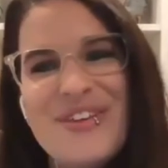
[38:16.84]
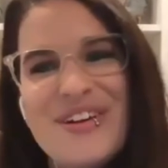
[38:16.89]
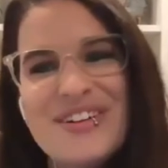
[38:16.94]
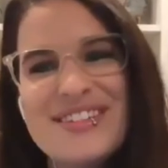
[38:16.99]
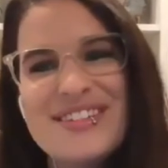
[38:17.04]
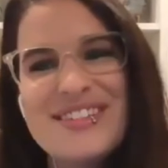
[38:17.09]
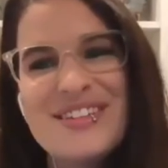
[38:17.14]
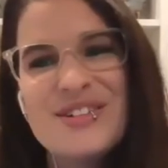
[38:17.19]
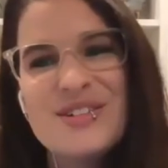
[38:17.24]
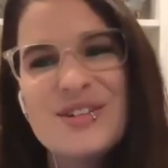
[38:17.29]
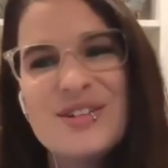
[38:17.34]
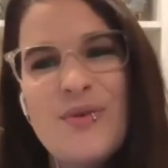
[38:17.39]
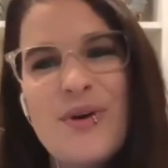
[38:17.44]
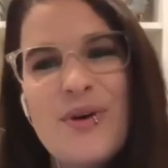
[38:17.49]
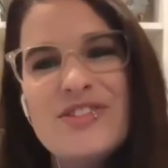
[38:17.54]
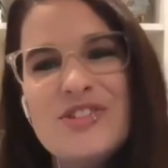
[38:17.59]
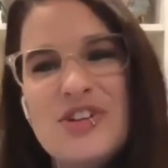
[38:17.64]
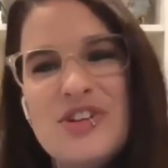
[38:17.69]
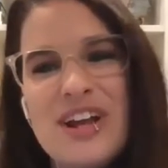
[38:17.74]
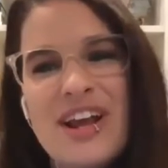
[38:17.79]
There's a
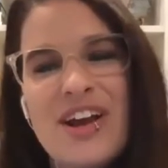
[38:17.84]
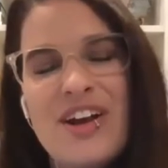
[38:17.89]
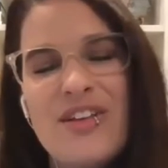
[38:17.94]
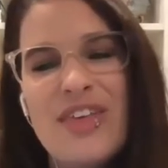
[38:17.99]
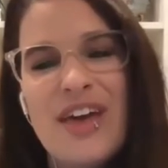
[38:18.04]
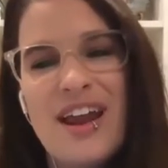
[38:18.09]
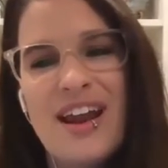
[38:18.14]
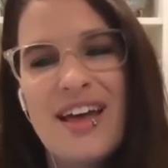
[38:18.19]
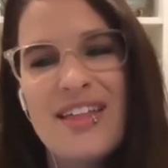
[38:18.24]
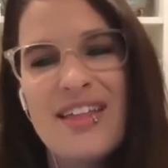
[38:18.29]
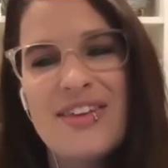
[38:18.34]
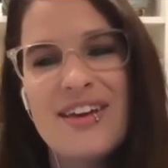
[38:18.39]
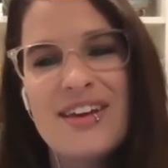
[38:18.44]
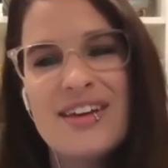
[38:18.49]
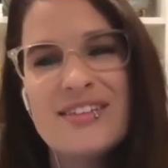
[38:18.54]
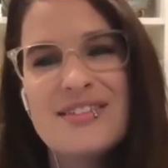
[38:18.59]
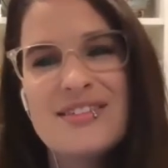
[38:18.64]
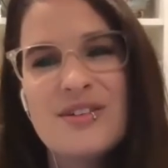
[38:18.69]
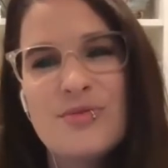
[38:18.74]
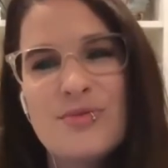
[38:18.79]
question here that I think
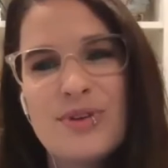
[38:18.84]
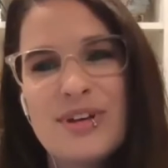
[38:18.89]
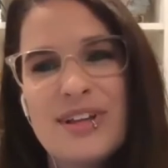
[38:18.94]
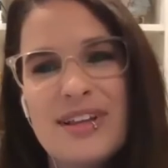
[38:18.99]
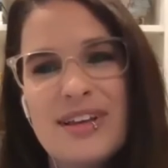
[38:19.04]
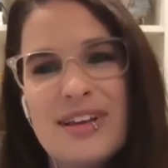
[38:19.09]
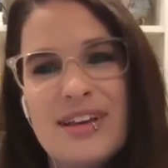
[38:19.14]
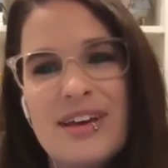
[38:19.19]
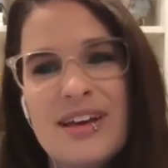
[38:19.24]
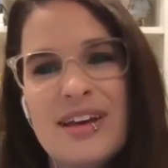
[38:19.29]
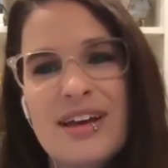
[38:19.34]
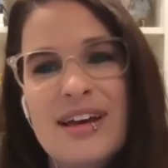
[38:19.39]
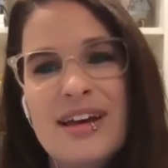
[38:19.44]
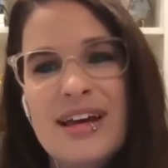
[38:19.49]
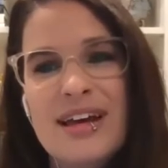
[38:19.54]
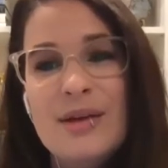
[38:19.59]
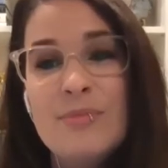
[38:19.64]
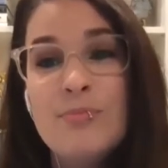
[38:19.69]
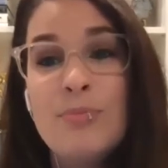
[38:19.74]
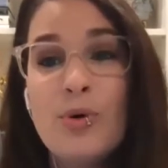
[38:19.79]
is a really
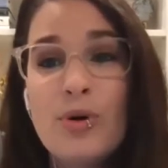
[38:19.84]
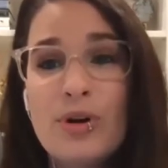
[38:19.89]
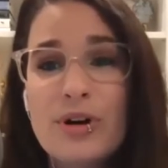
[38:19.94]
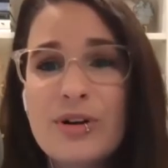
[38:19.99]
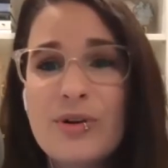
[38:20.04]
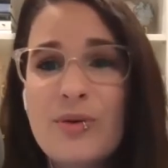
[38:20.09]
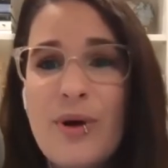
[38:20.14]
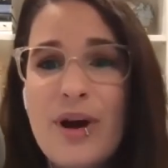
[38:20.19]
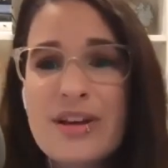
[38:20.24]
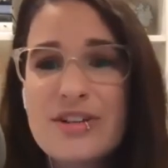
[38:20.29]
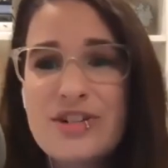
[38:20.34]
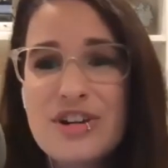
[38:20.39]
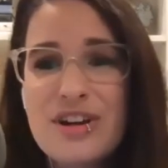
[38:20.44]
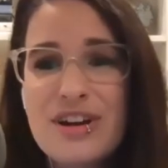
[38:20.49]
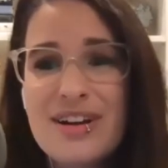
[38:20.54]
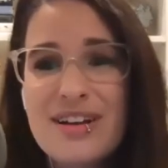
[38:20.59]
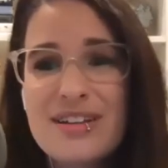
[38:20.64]
important question.